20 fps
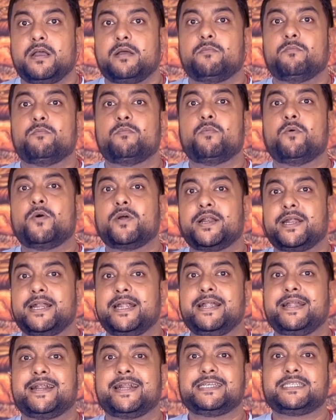More
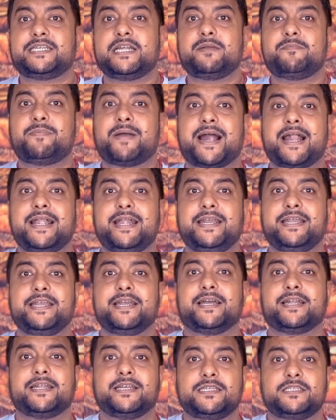interesting part
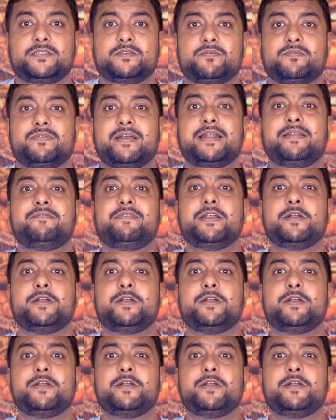here is when